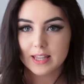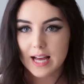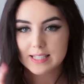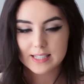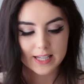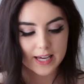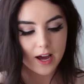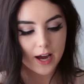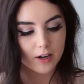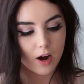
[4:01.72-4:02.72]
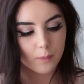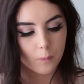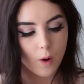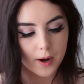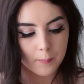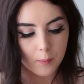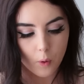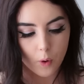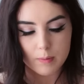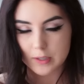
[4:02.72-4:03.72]
Lastly, I got one
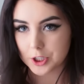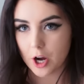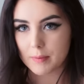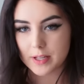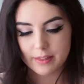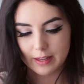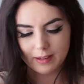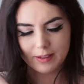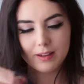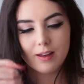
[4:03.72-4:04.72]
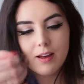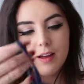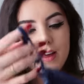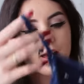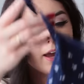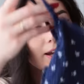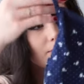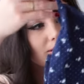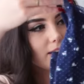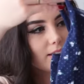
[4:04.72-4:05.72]
more pyjama thing, and it
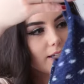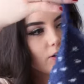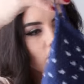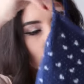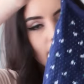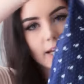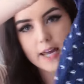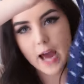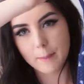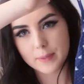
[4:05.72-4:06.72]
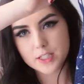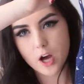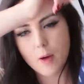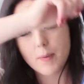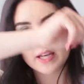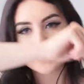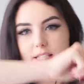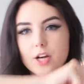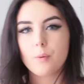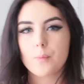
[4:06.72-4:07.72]
was this little kind of cami top. It
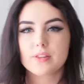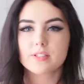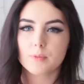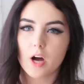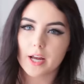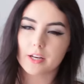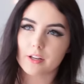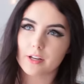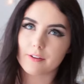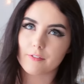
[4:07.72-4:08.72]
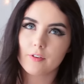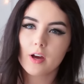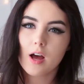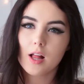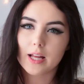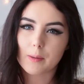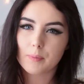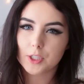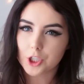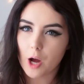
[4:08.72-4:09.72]
did come with some kind of like
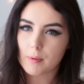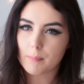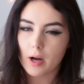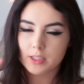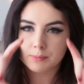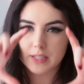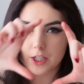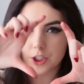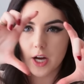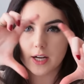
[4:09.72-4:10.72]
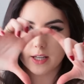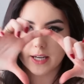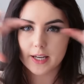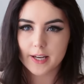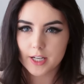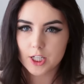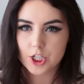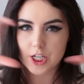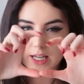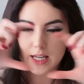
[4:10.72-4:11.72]
pyjama bottoms that are just kind of like
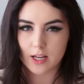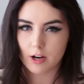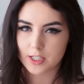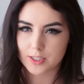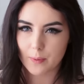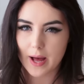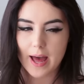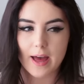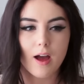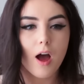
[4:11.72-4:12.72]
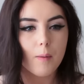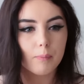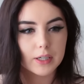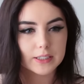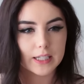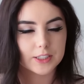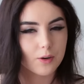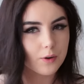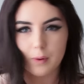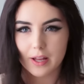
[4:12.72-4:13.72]
cheeky underwear, but I
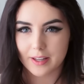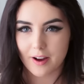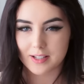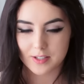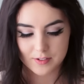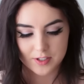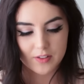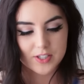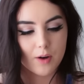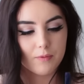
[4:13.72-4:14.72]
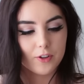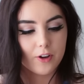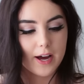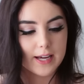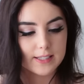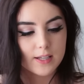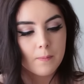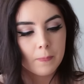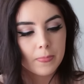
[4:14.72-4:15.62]
don't know where they are, so I've just got the top for you guys.